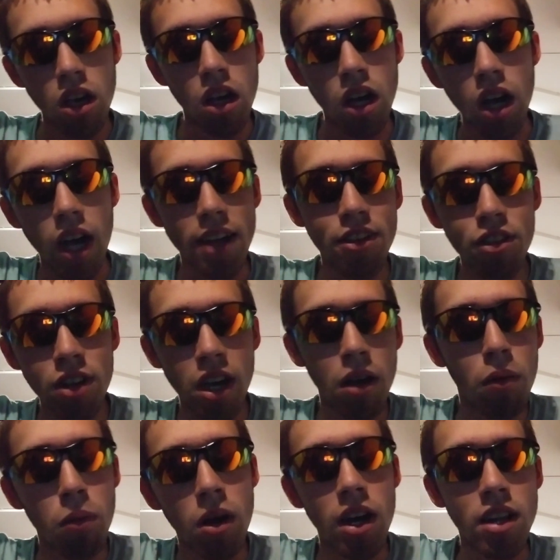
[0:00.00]
I do
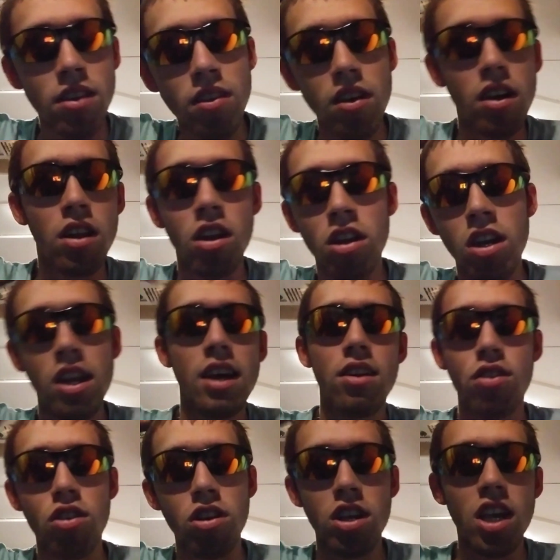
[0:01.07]
not want another
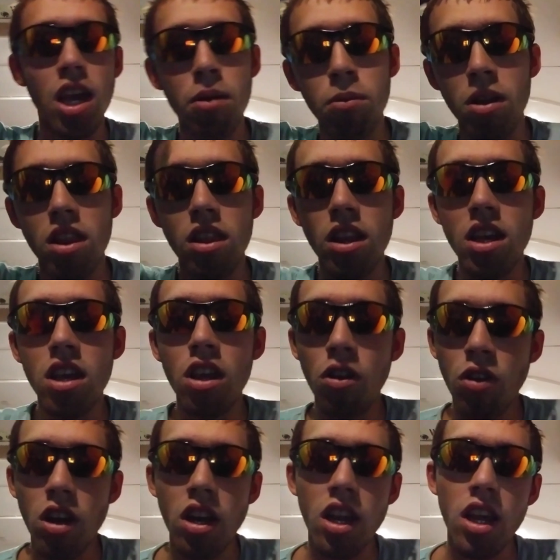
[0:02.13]
NASCAR game with the
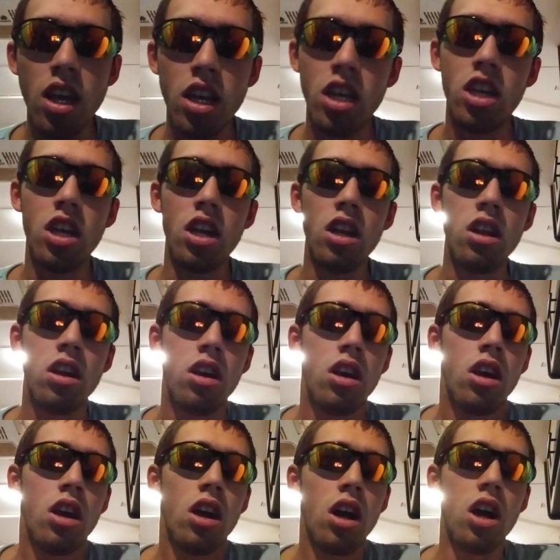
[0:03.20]
Unity engine.
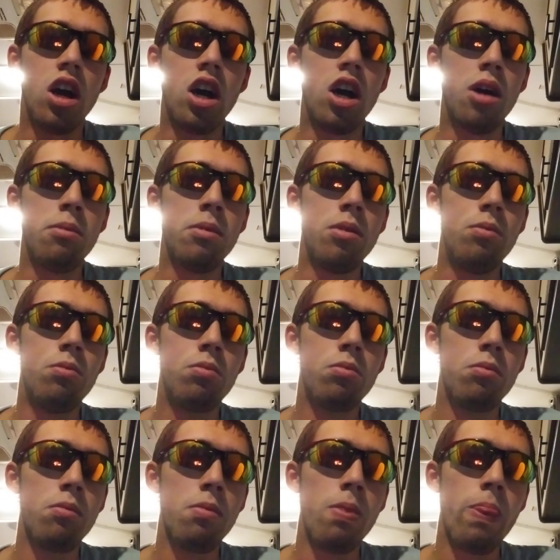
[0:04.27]
Um,
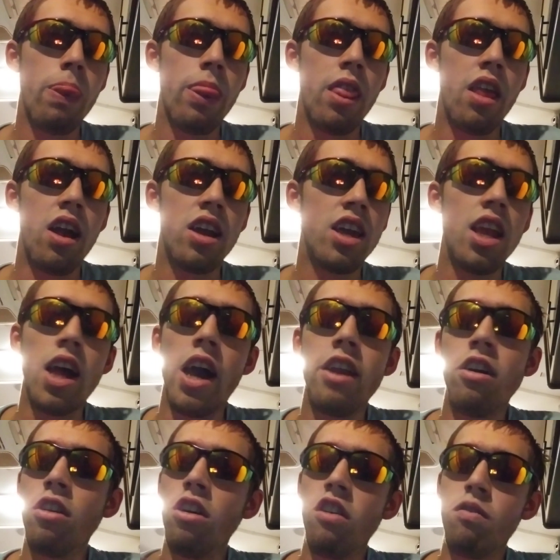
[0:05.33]
again, I
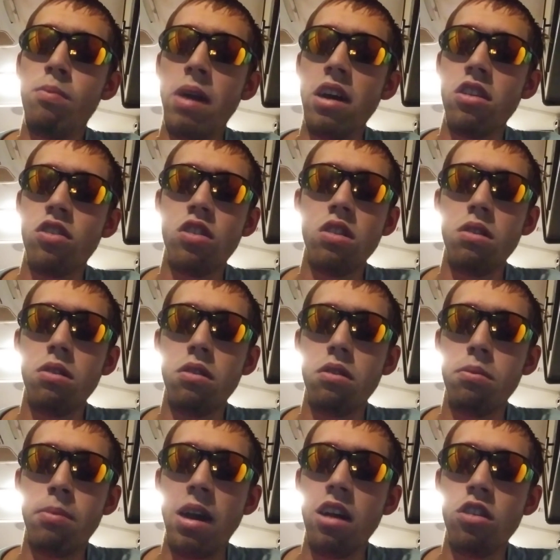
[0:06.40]
don't know if Milest
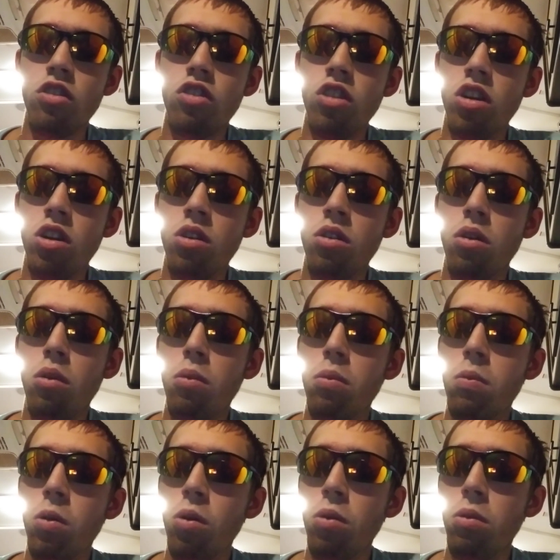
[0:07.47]
Milestone
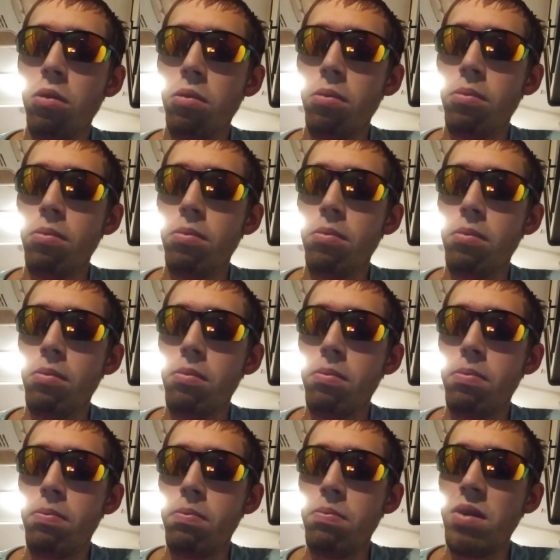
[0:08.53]
will
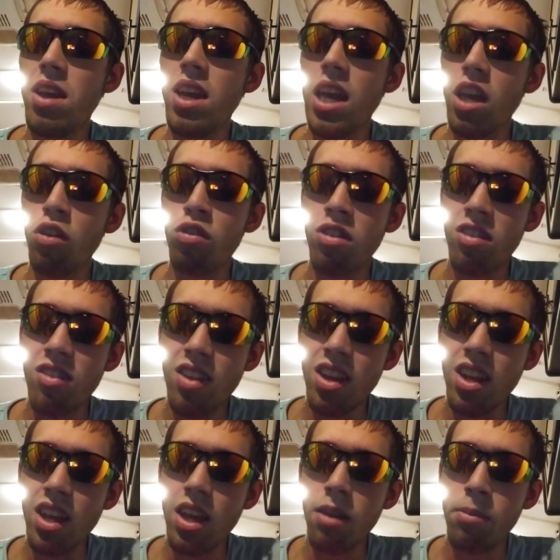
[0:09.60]
be interested
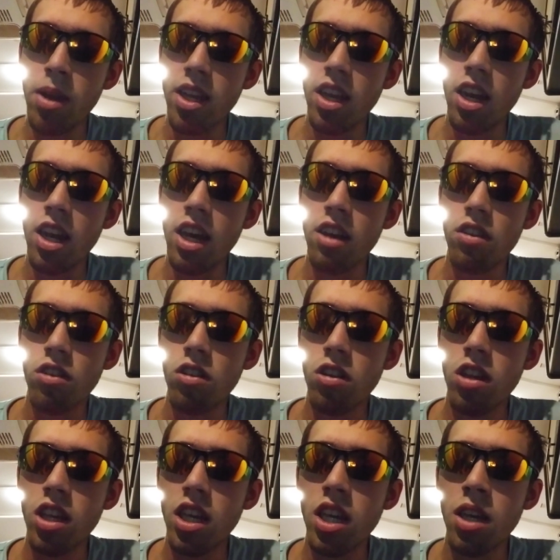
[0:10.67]
in making a NASCAR
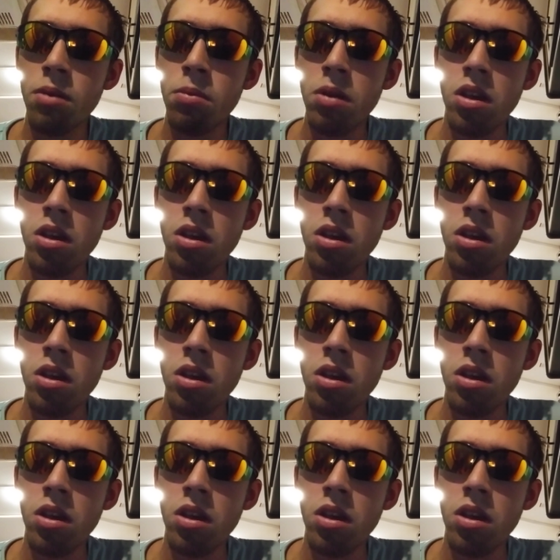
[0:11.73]
game.